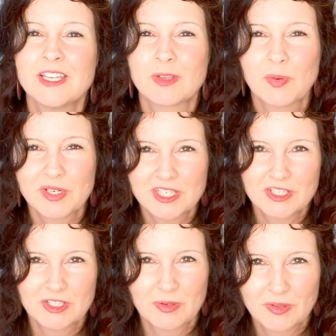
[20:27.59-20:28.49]
so I wanted to
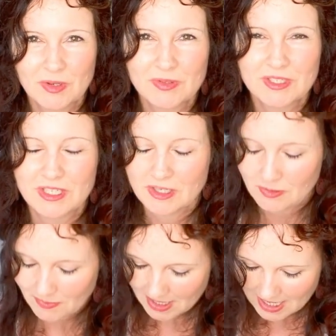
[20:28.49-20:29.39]
show those to
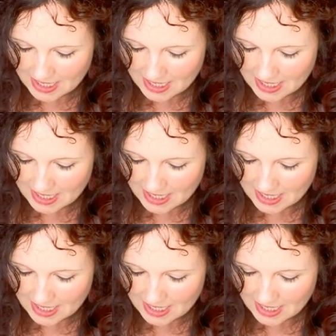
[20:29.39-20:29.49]
you.